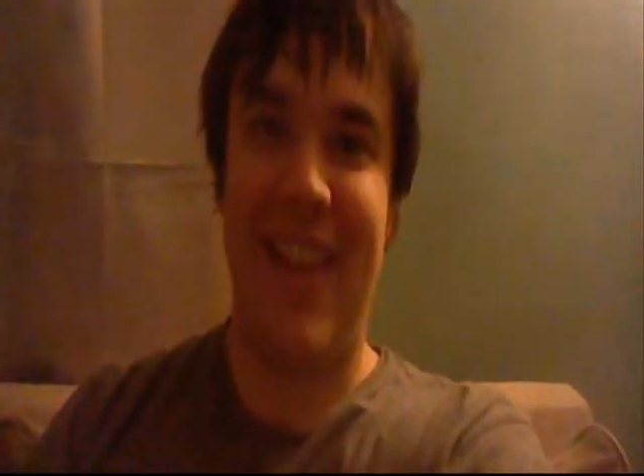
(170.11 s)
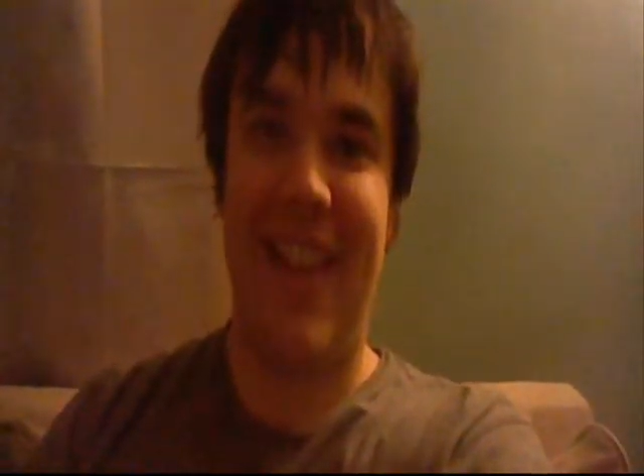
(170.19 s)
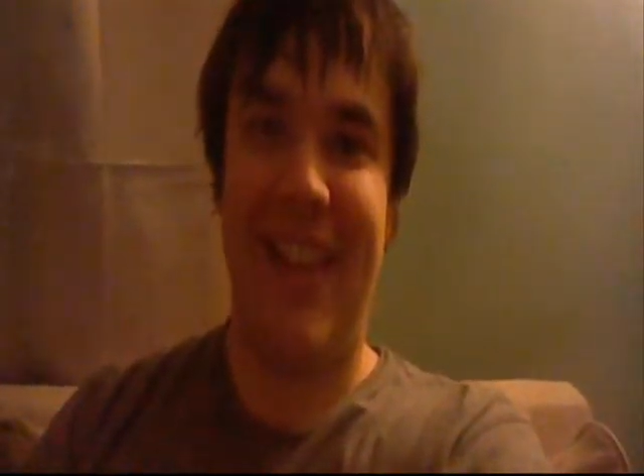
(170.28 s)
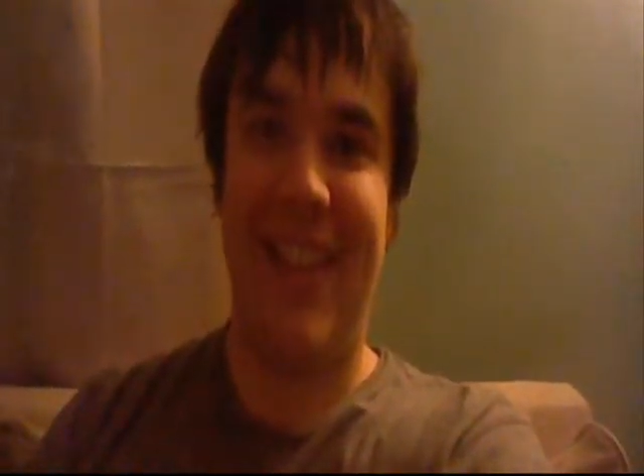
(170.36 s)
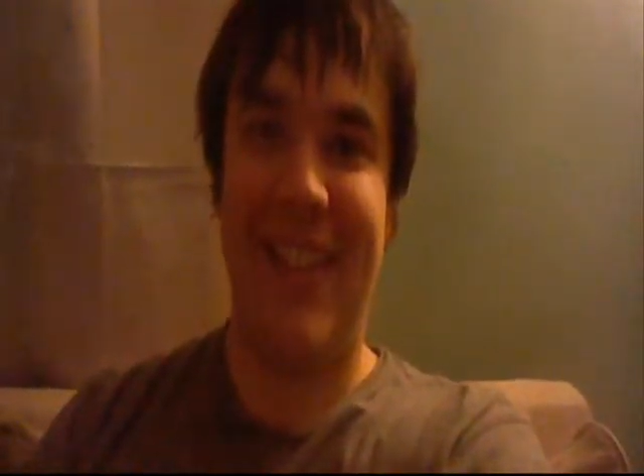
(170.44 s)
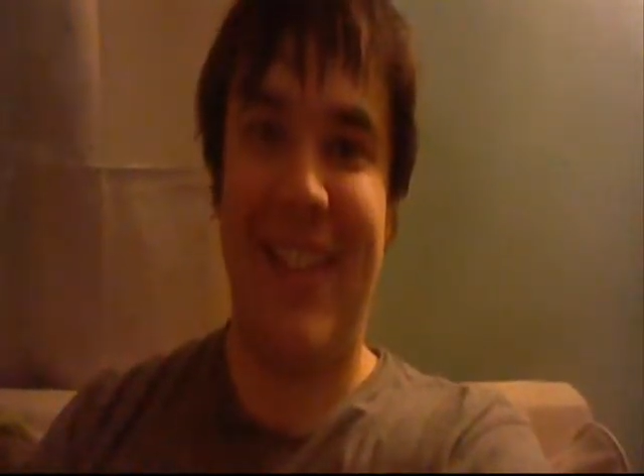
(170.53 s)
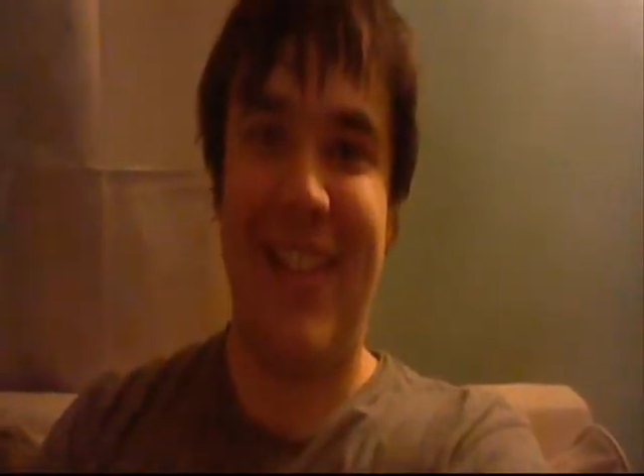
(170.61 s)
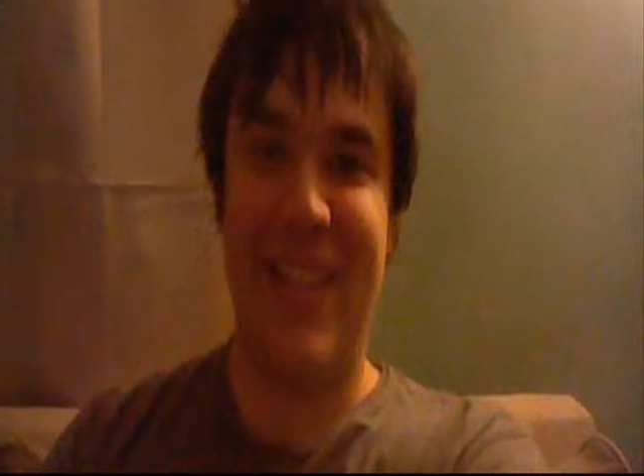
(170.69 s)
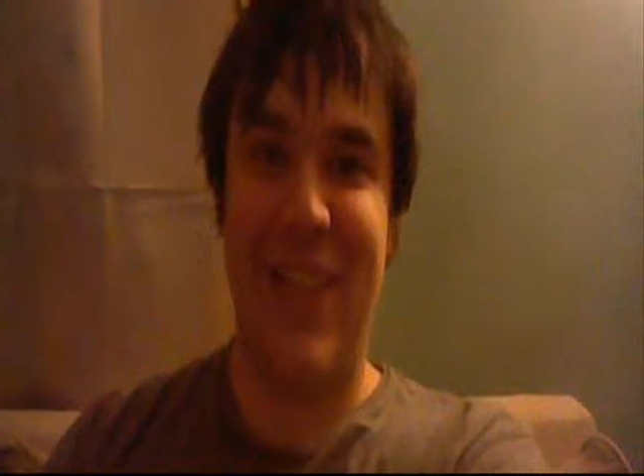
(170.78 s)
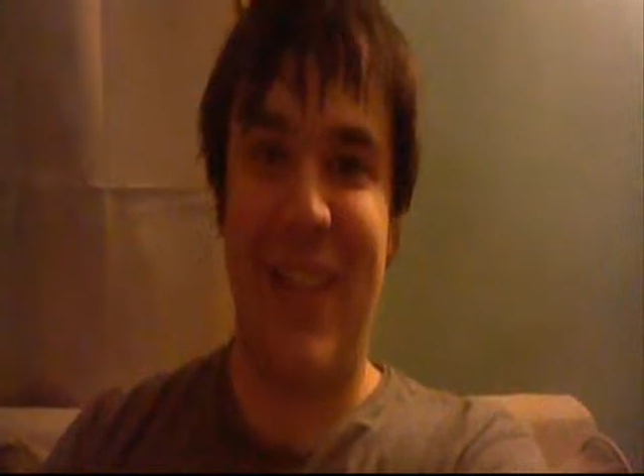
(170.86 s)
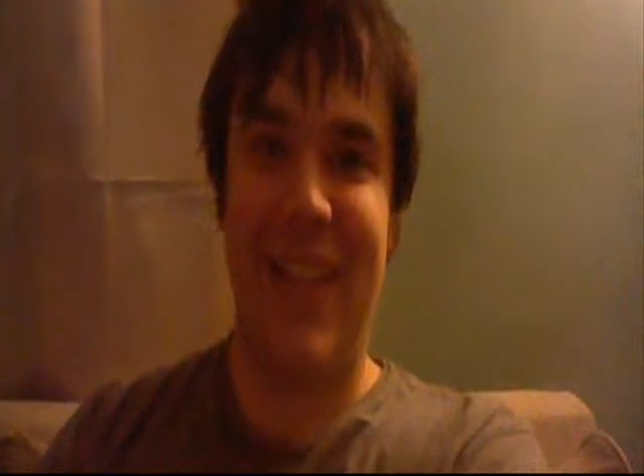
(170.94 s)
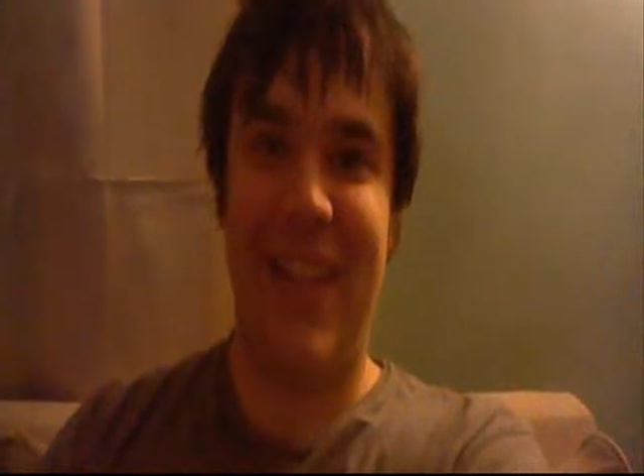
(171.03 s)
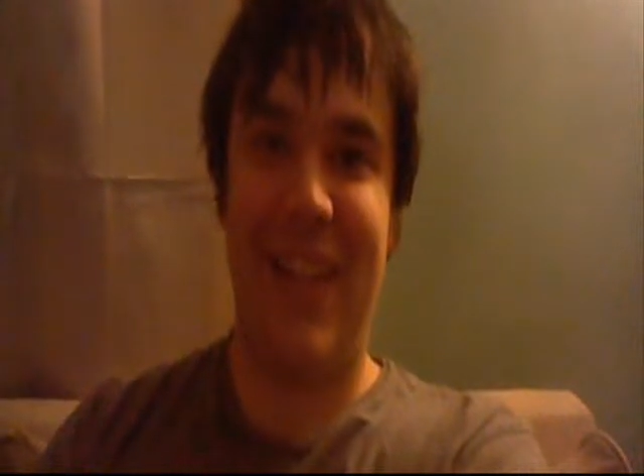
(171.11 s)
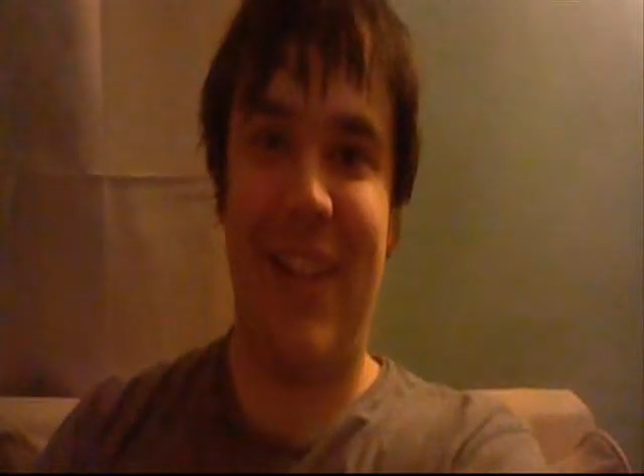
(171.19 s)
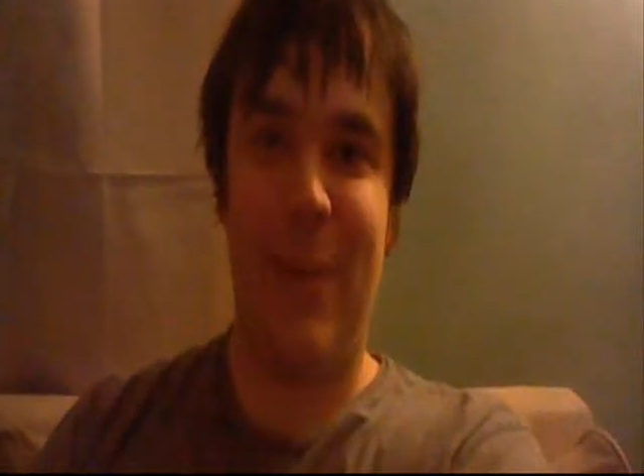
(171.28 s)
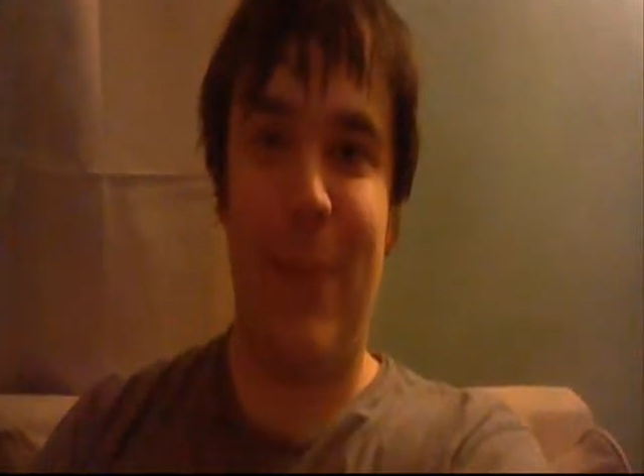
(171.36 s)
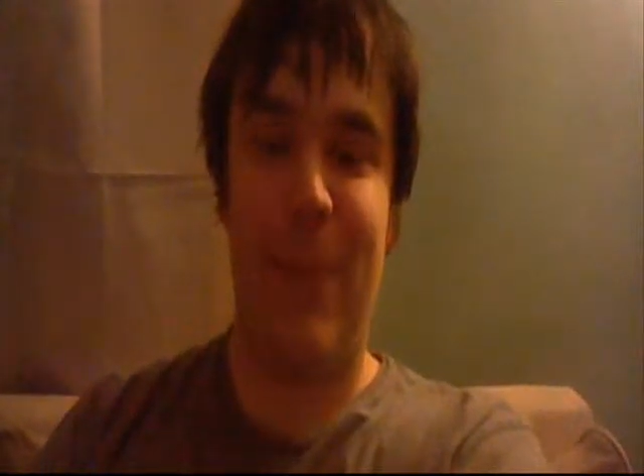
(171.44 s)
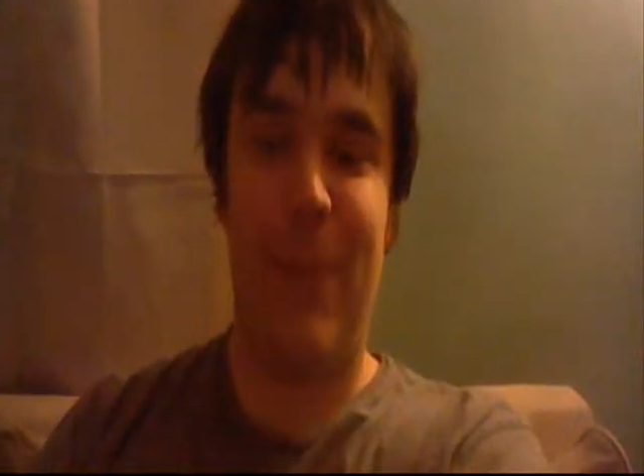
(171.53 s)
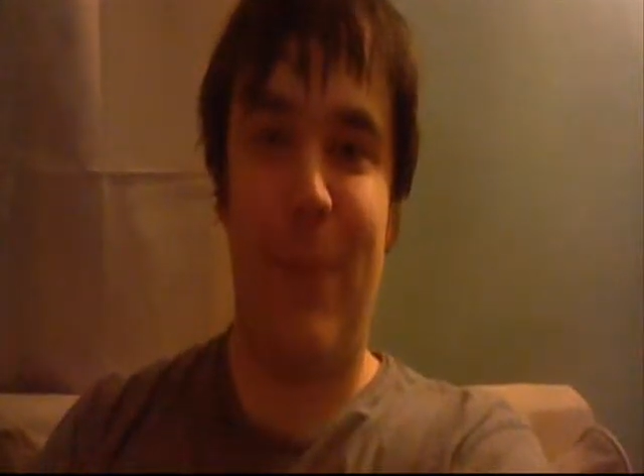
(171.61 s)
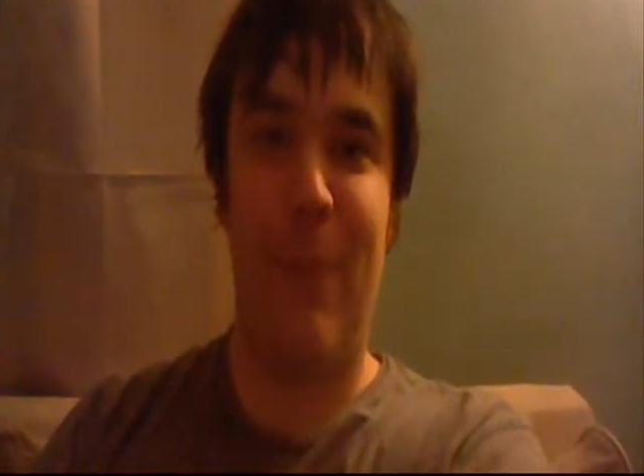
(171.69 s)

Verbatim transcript: and then ended up